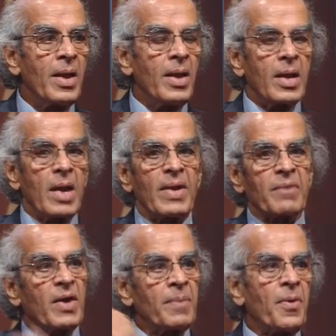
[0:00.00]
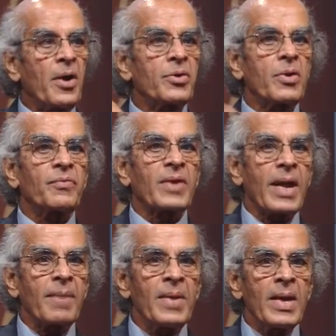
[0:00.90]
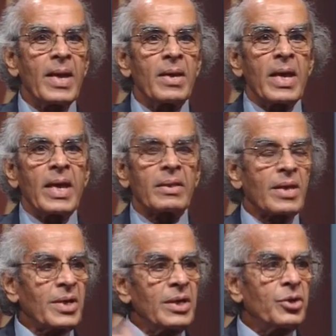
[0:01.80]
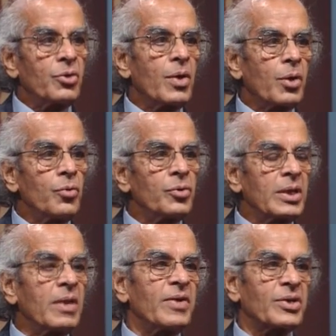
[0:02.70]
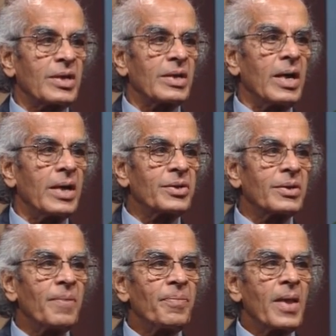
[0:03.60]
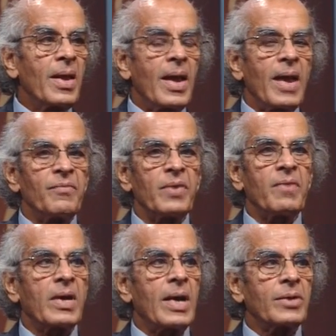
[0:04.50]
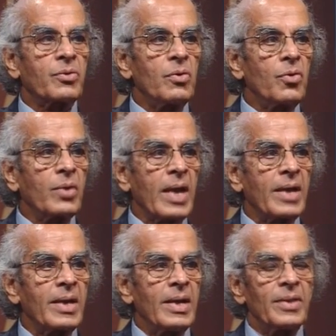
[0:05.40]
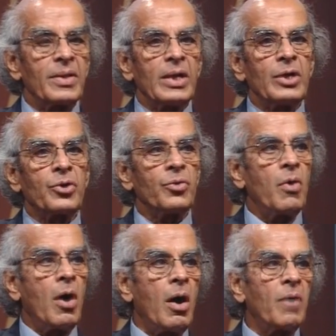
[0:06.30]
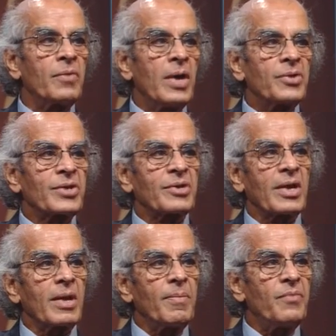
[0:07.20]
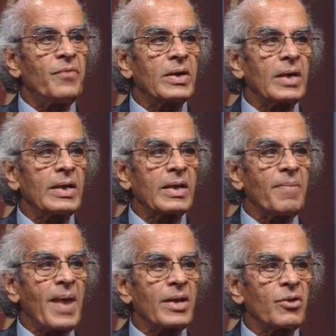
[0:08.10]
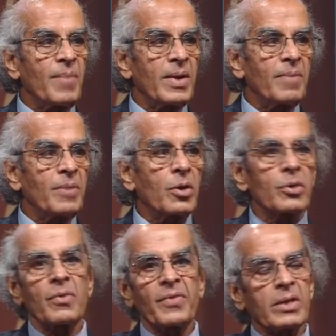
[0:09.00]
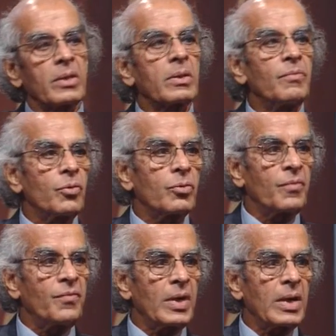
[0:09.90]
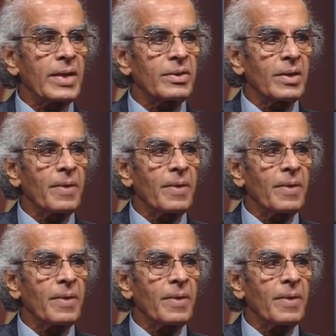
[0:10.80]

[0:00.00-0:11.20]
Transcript: Now, at one point of time such an issue arose in the Western Ghats, and we were asked to look at the issue of sustainable fertility management because of excessive use of fertilizer.